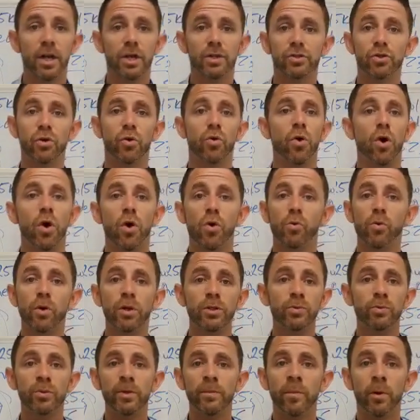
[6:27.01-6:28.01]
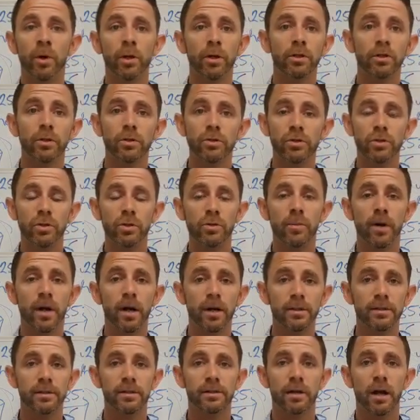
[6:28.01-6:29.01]
So once we mark those two
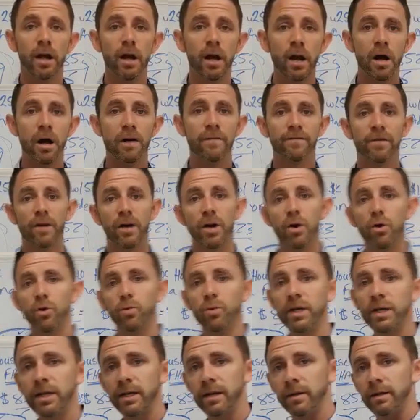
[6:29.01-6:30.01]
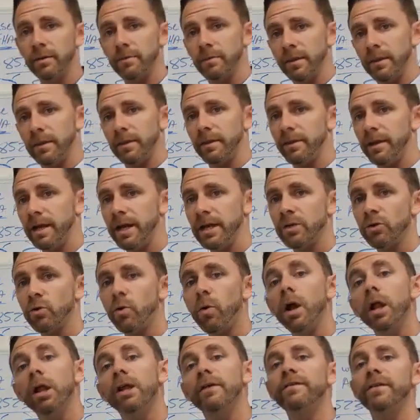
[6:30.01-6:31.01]
boxes off, we can then
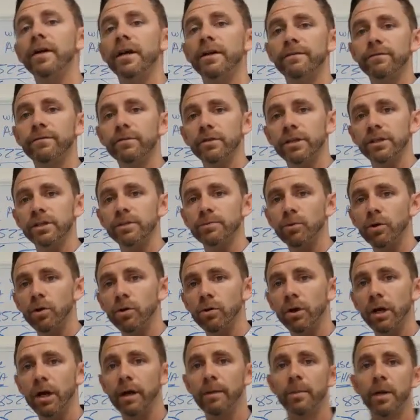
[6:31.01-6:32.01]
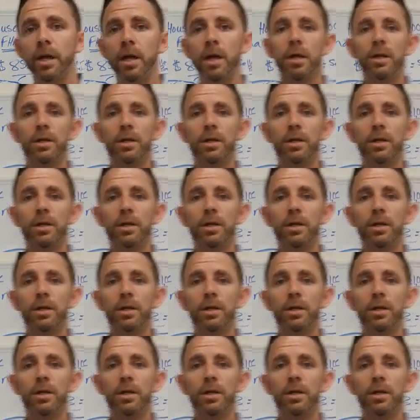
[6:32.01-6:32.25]
qualify for this program.